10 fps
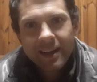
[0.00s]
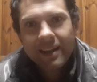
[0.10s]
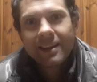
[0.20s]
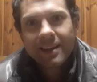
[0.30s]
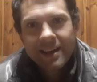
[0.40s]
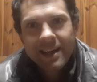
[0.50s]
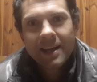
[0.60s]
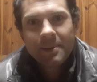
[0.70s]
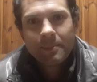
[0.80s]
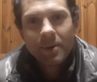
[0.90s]
in the
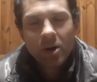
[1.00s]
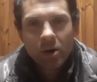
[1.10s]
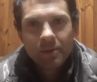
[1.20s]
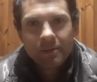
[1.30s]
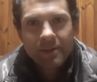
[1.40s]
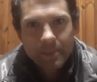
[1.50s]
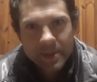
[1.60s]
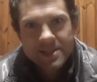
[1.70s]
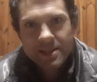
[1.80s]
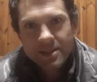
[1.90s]
name of the
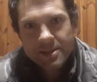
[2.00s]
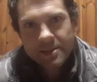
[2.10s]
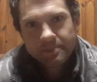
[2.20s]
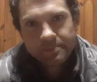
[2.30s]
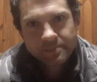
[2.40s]
business.